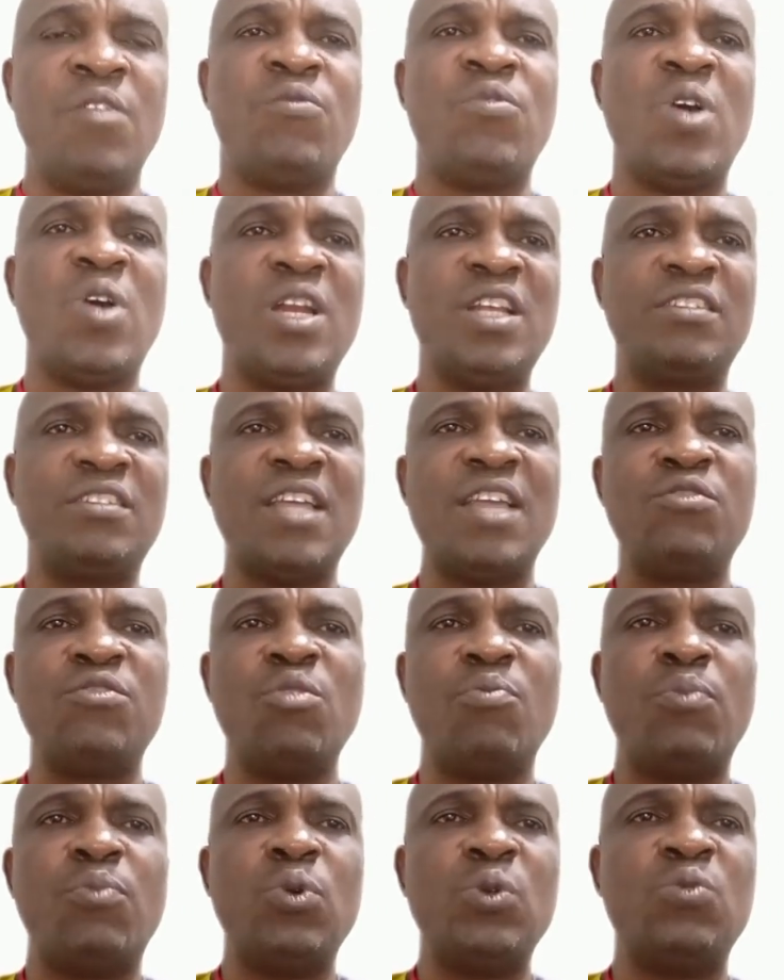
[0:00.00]
For instance,
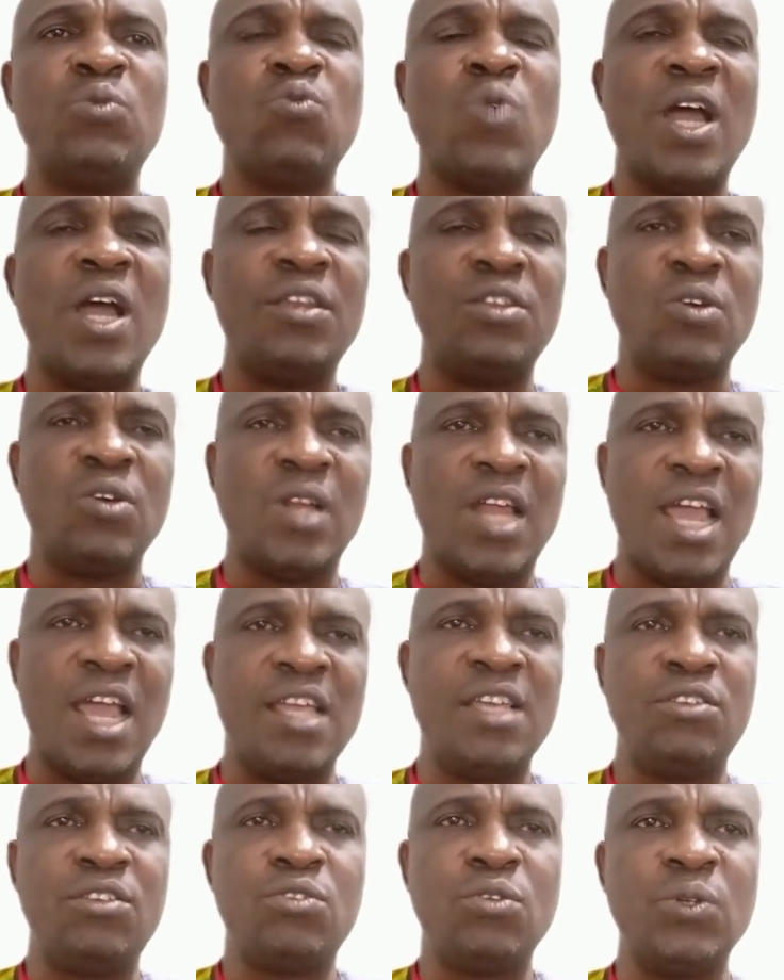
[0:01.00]
you put $1
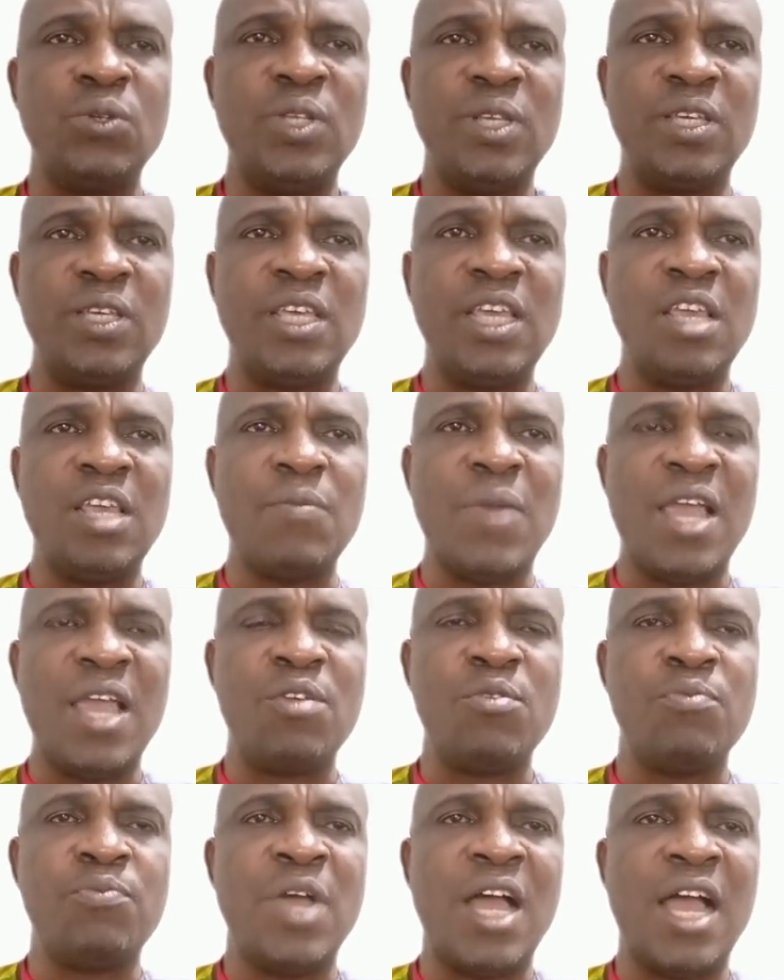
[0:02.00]
into the game
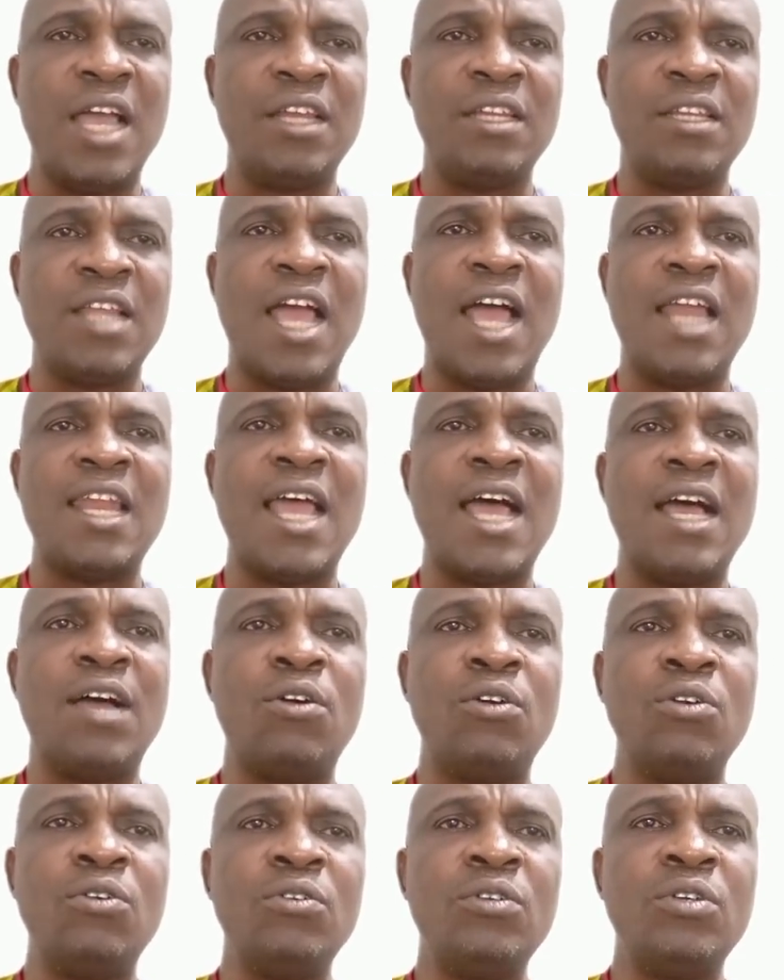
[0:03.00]
and
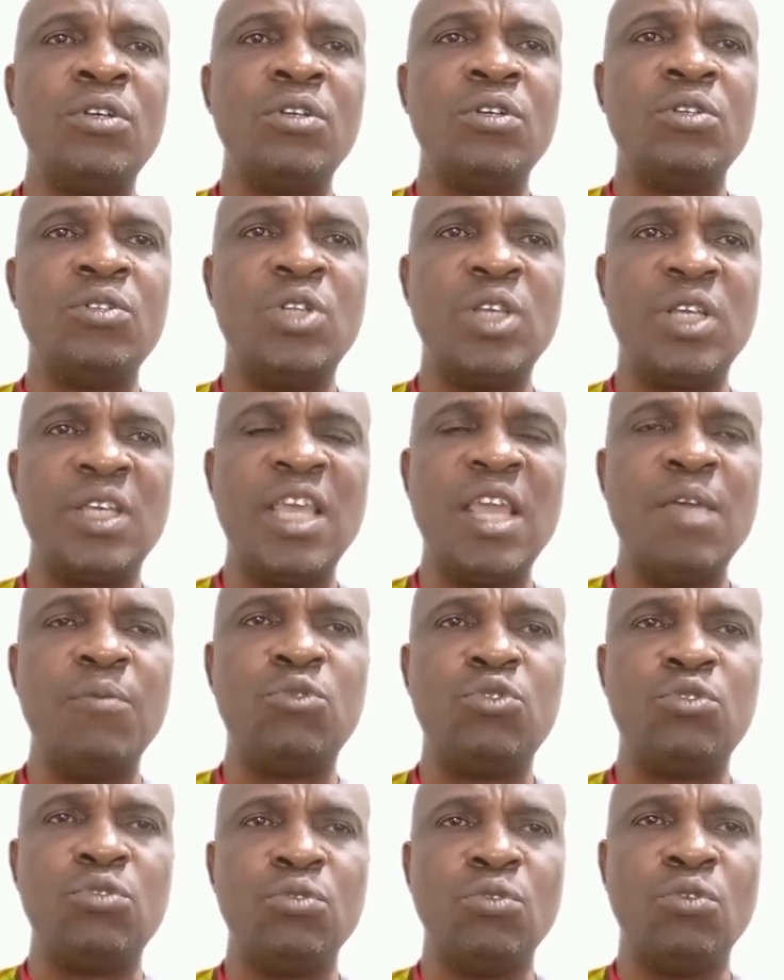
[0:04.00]
allow the
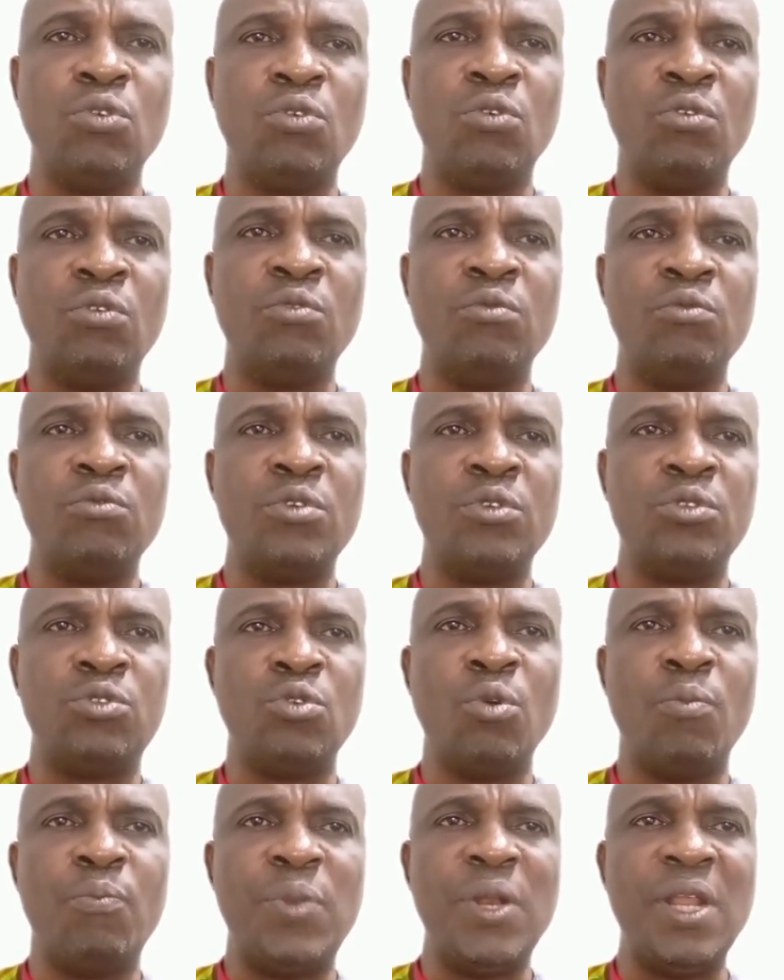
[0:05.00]
game
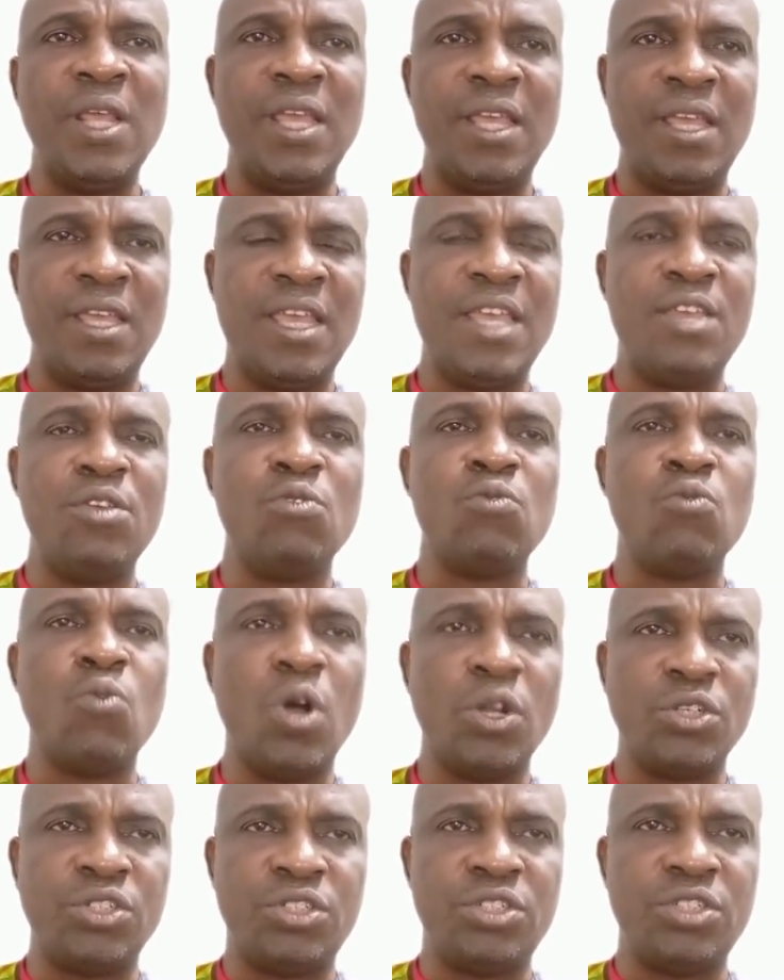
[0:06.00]
to play, you
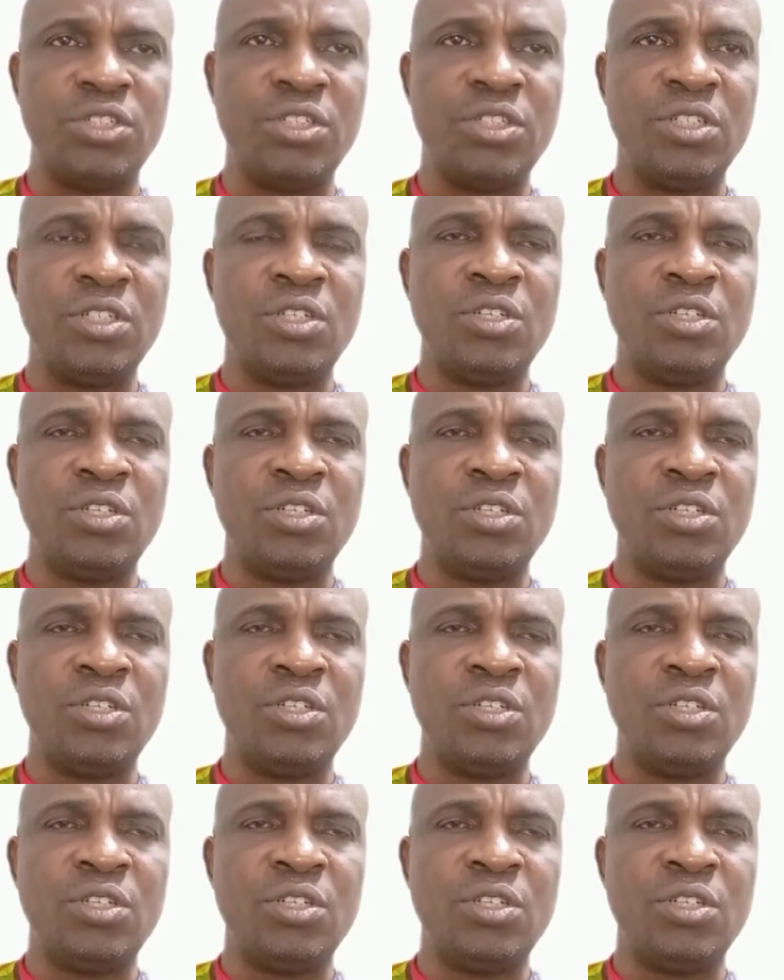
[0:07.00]
watch.